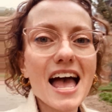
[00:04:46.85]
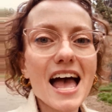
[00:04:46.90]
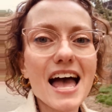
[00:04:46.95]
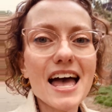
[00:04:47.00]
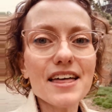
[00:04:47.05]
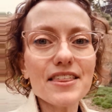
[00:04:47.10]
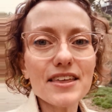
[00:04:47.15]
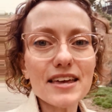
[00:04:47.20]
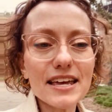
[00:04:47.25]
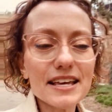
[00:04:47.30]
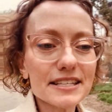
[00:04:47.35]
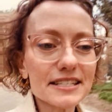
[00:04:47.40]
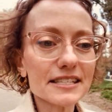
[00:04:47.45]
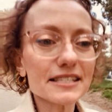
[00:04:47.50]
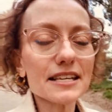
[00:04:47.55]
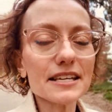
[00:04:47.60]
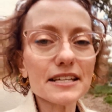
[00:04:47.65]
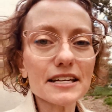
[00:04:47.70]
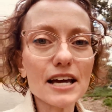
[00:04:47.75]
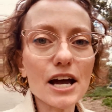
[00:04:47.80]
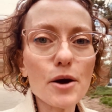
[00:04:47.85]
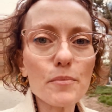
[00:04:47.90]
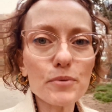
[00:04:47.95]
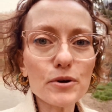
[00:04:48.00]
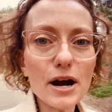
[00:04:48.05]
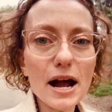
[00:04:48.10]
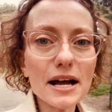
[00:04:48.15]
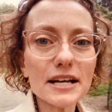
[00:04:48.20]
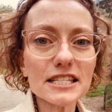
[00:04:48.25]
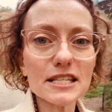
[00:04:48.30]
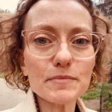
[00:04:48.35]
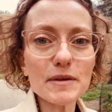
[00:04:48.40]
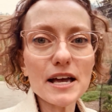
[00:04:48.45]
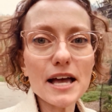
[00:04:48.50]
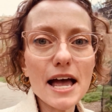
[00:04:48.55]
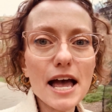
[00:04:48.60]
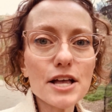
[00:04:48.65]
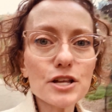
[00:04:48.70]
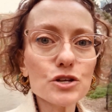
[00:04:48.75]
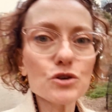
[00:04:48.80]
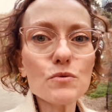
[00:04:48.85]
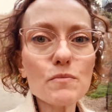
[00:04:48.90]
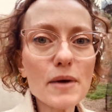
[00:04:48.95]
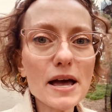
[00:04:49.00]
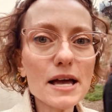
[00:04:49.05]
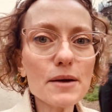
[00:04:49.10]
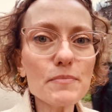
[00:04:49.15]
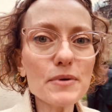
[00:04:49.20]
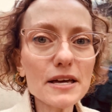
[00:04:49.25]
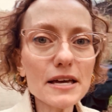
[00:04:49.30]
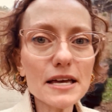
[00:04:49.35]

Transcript: and it's like approximate and you may be